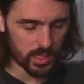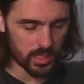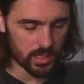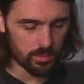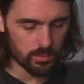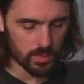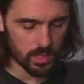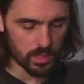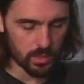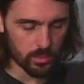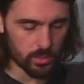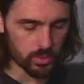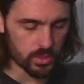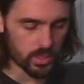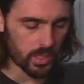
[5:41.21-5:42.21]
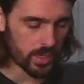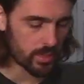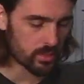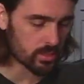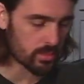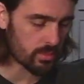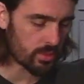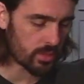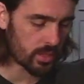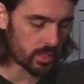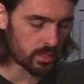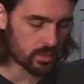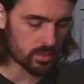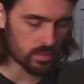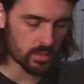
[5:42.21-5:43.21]
to me the most tiresome
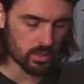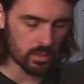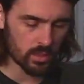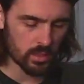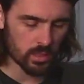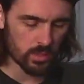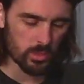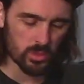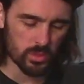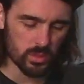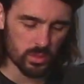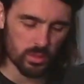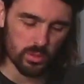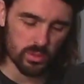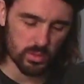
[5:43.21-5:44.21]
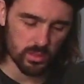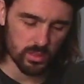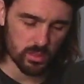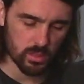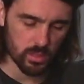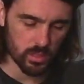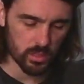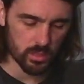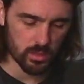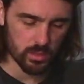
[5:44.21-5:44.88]
things and the most useless things,